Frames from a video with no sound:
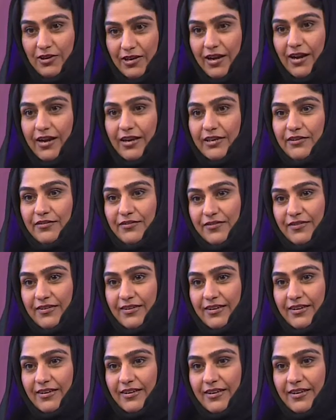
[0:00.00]
your life,
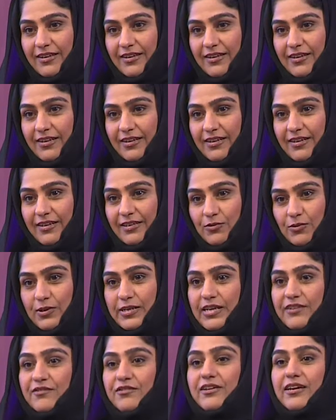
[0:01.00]
it
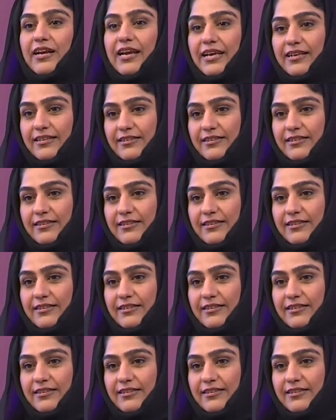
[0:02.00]
will never